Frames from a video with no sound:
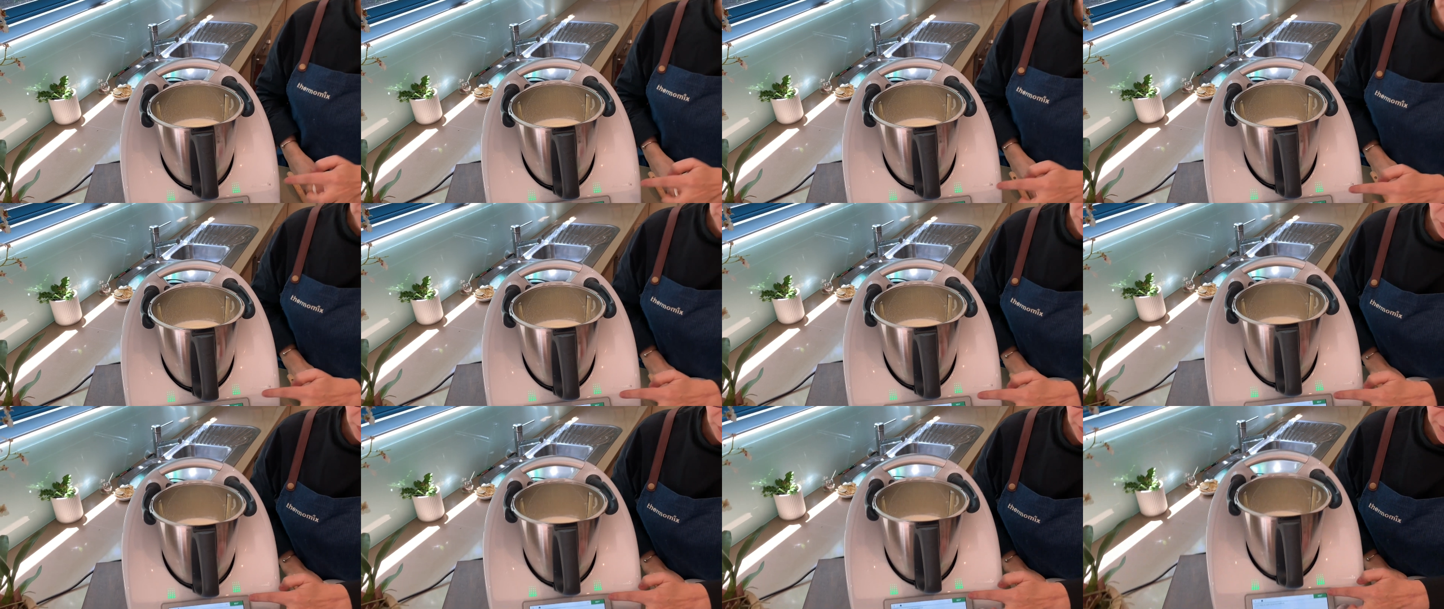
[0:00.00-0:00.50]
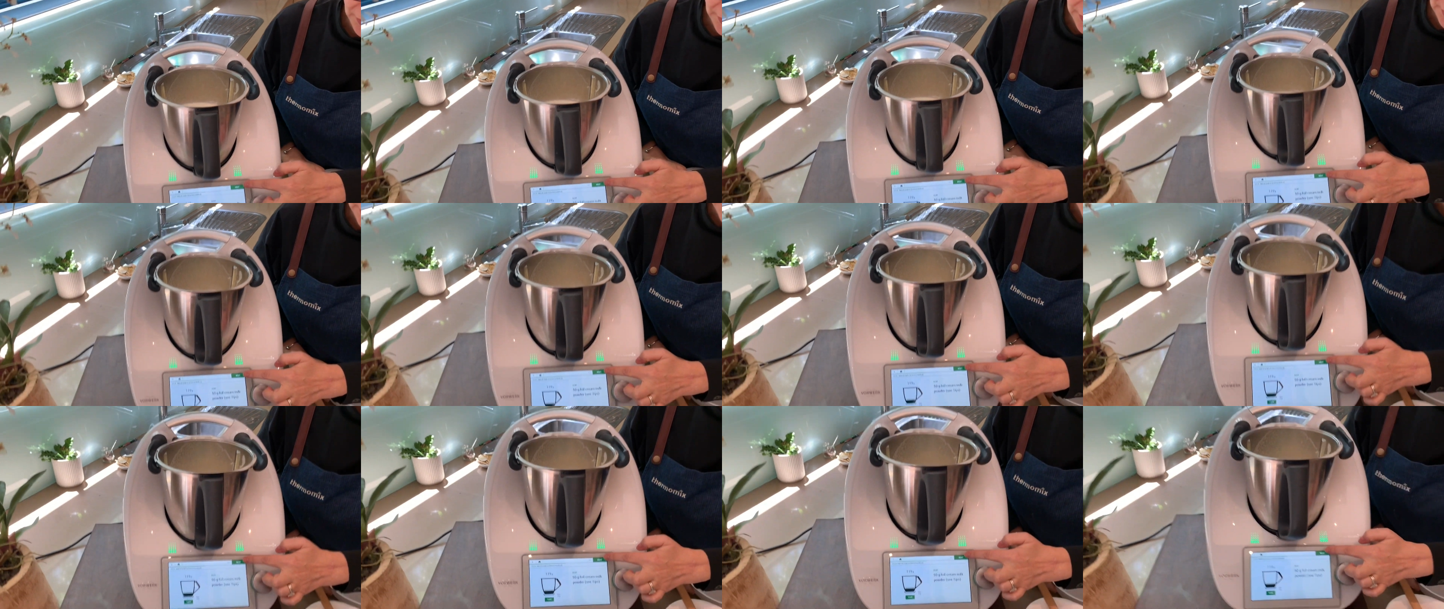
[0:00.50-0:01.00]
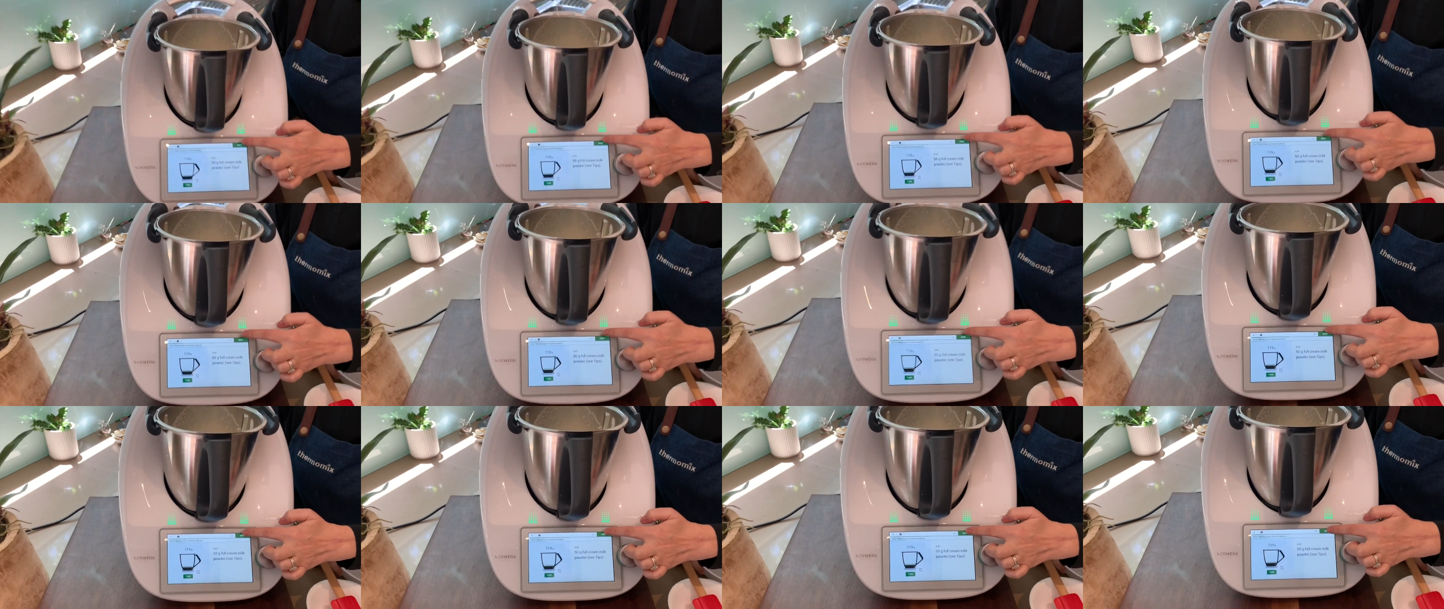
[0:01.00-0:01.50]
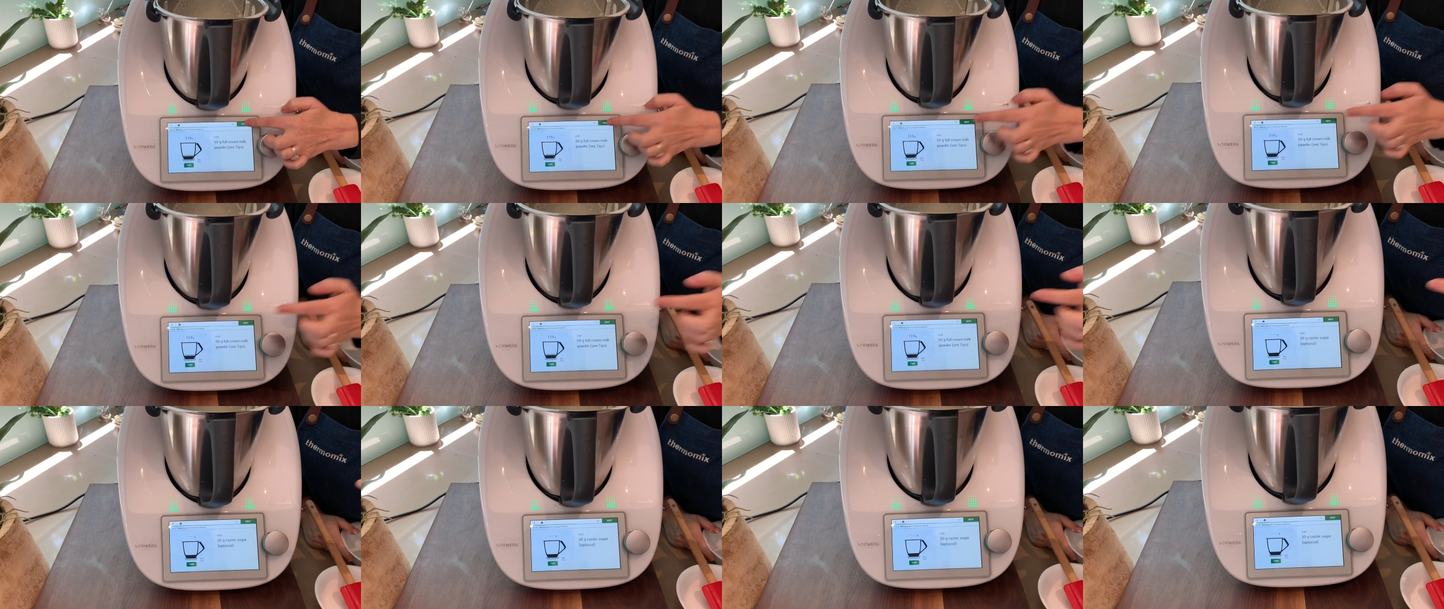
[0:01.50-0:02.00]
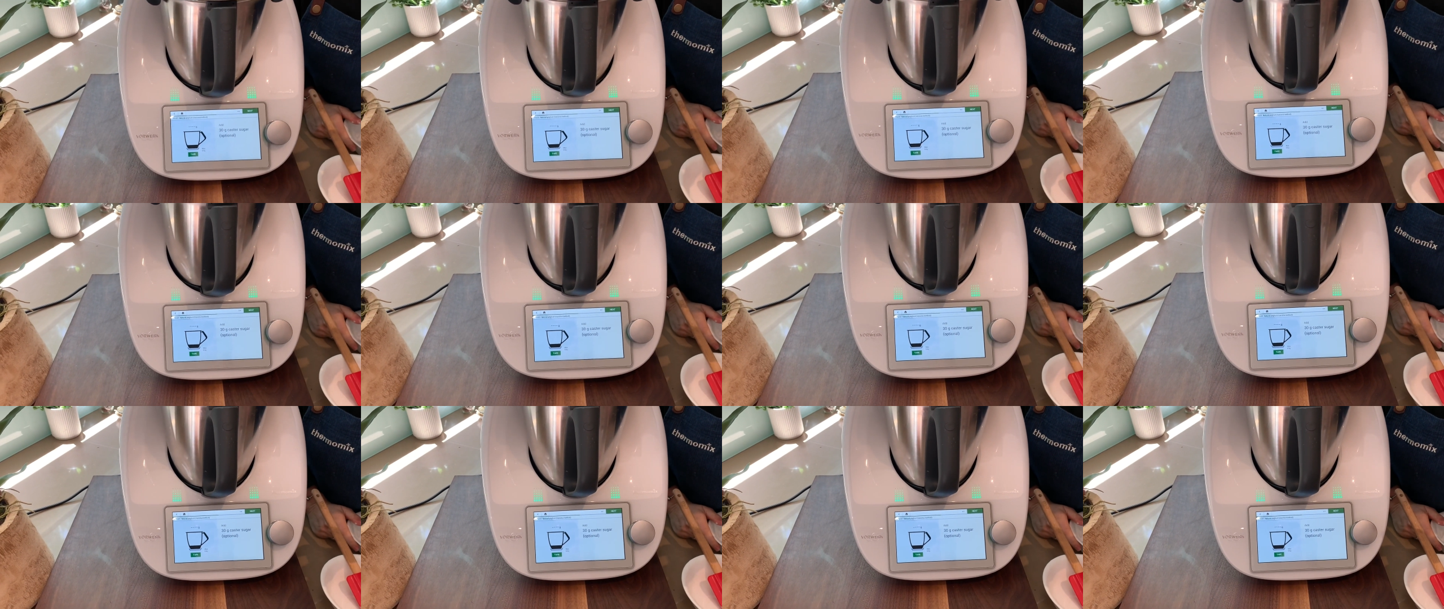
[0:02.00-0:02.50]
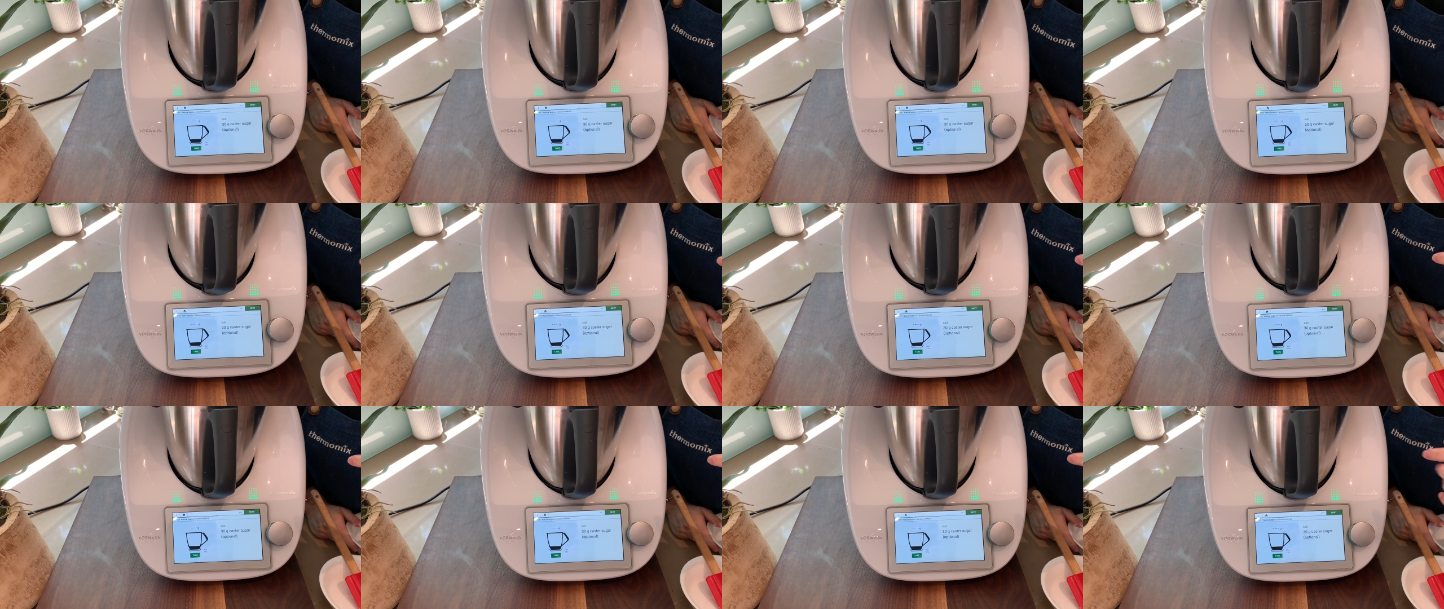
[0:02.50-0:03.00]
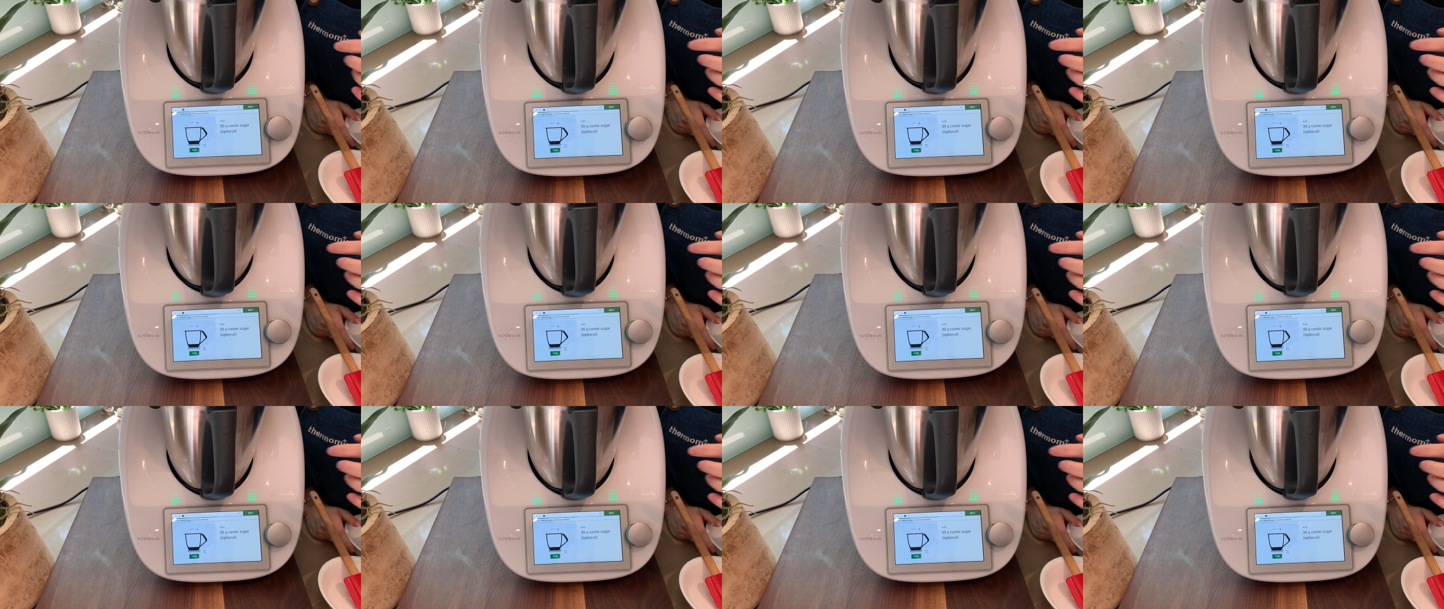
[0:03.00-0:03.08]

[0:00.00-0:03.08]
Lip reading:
(no speaker visible)